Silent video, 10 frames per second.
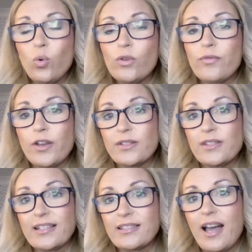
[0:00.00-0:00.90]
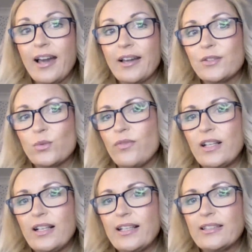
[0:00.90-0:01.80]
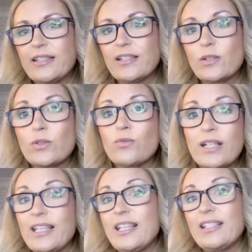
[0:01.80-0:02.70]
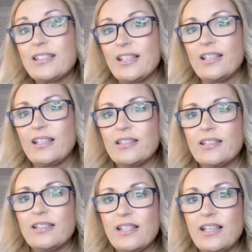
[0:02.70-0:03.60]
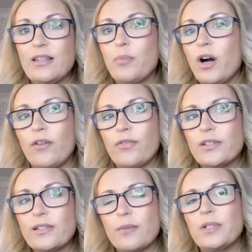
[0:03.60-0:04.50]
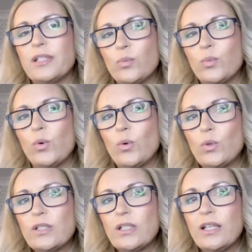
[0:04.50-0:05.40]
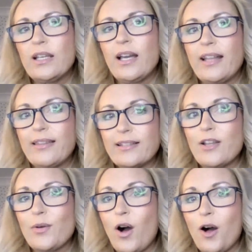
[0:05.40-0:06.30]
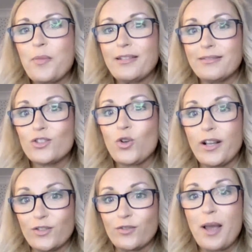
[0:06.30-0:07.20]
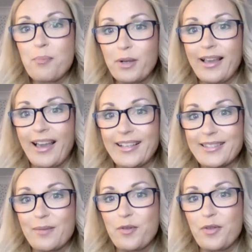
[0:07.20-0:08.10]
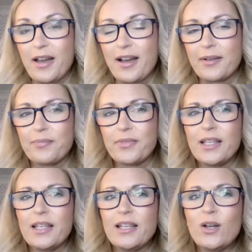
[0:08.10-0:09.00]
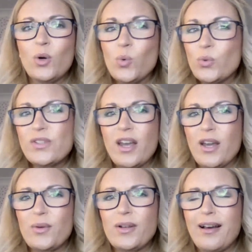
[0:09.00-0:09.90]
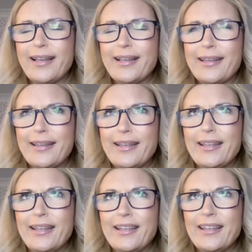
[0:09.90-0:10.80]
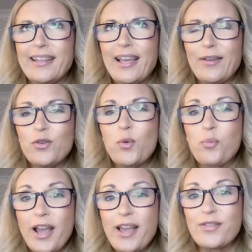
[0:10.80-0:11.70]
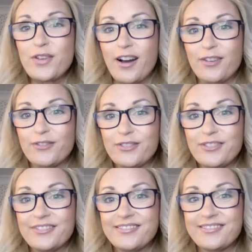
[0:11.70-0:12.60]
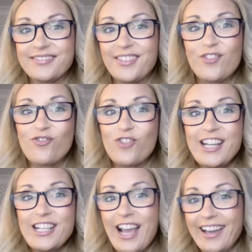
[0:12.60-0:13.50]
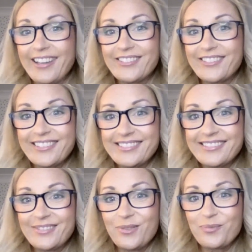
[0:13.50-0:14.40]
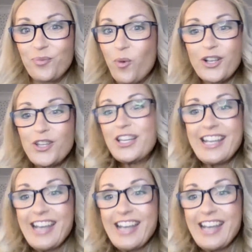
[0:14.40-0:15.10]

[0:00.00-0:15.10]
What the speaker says: all of those things are housed within LinkedIn. So it's really easy to see the path that somebody's walked. And there's no harm in trying to replicate some of that. Also, if you're brave enough, reach out. Why don't you